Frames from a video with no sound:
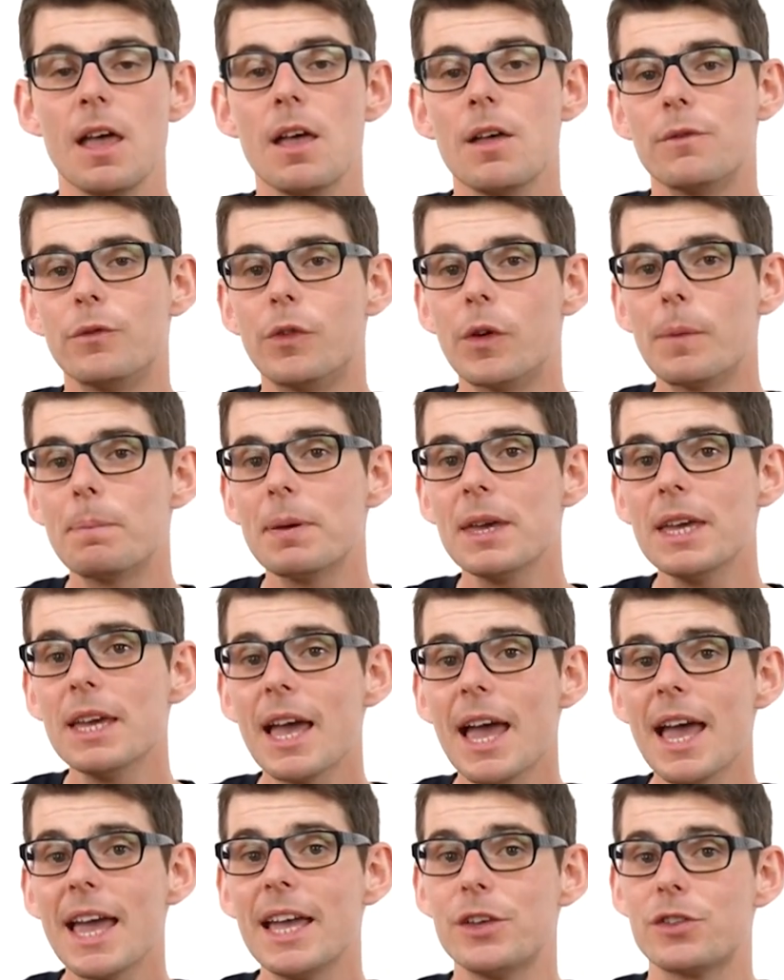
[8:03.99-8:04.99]
The
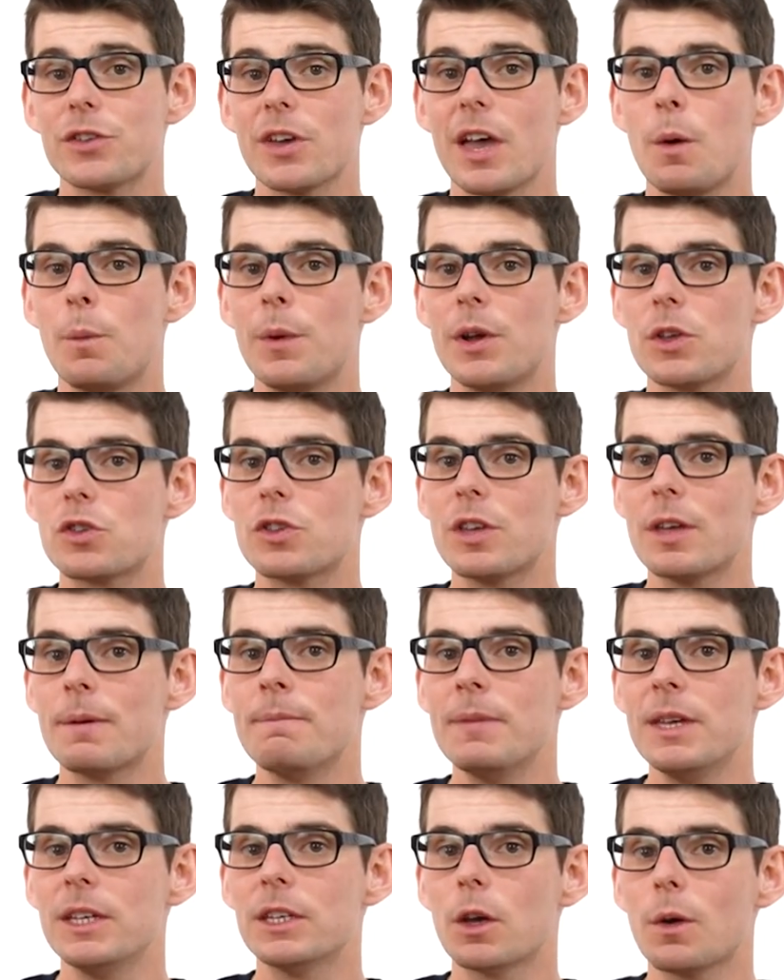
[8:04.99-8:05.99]
pH at which the
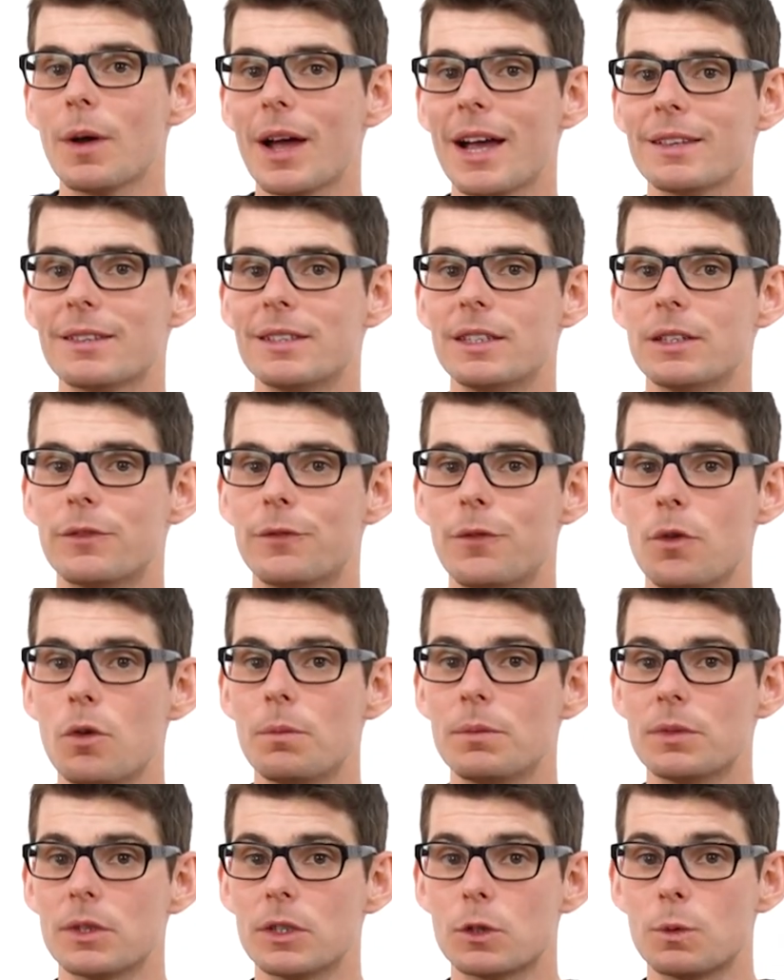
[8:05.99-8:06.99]
amino acid
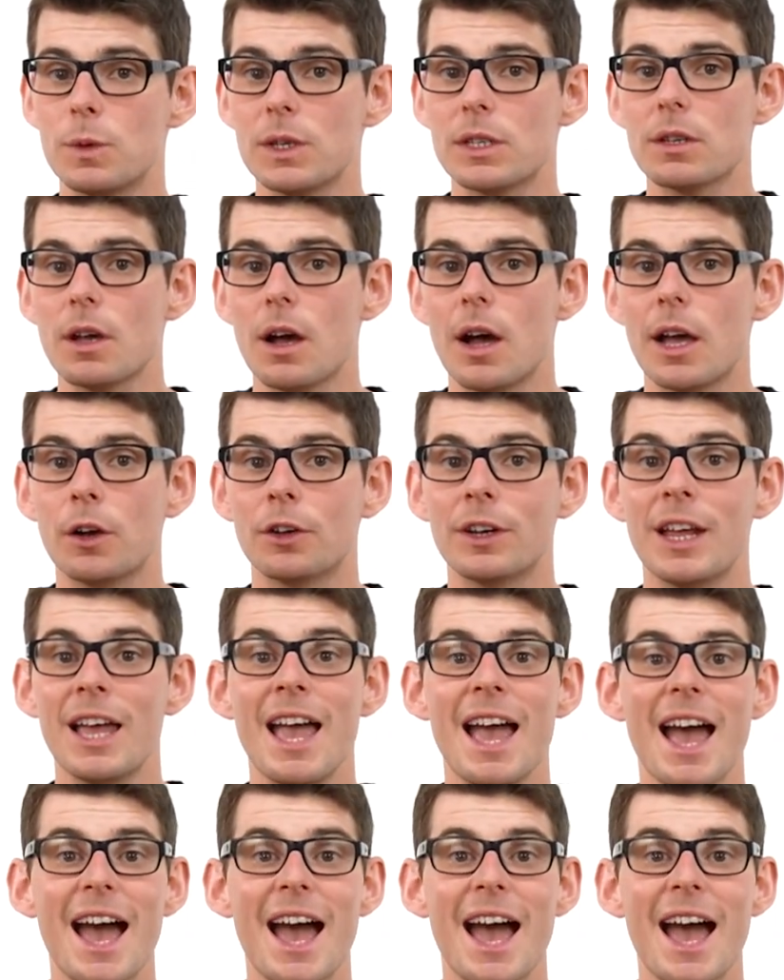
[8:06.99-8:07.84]
forms a zwitter ion